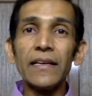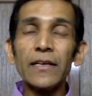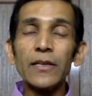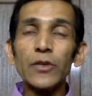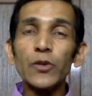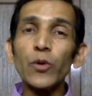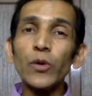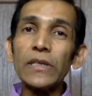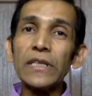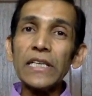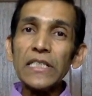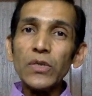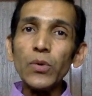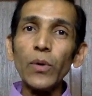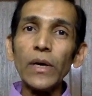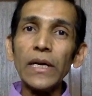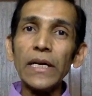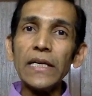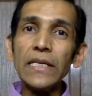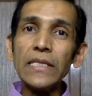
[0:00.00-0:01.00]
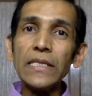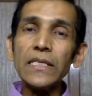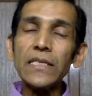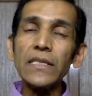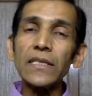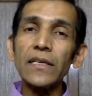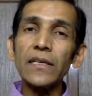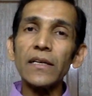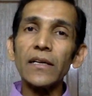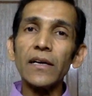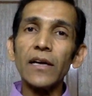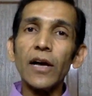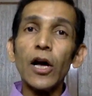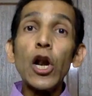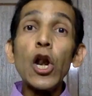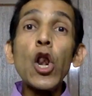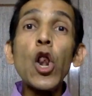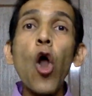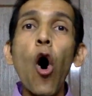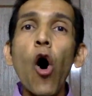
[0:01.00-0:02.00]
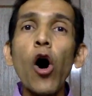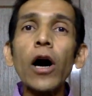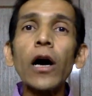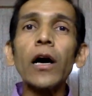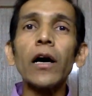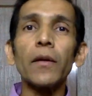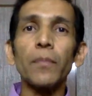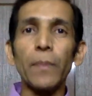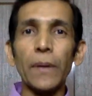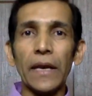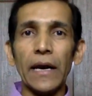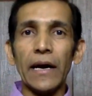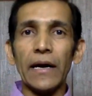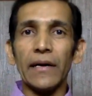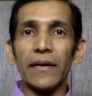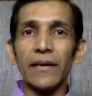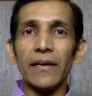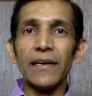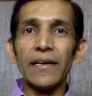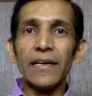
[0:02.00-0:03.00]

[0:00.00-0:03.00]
So this one is longer period.